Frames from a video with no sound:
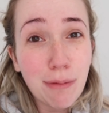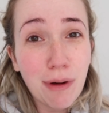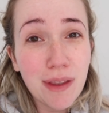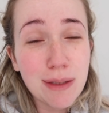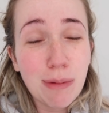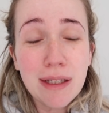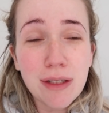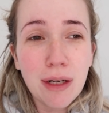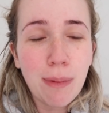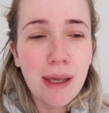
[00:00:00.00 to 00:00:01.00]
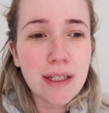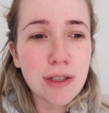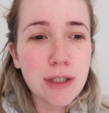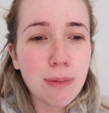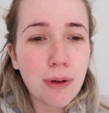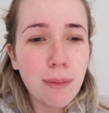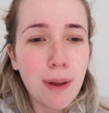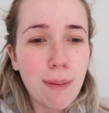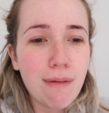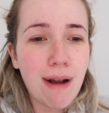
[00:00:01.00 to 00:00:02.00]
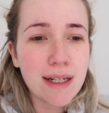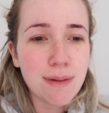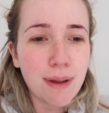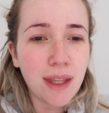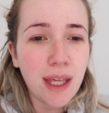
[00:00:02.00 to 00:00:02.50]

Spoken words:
of what this week's going to be. It's just going to be a bit random, I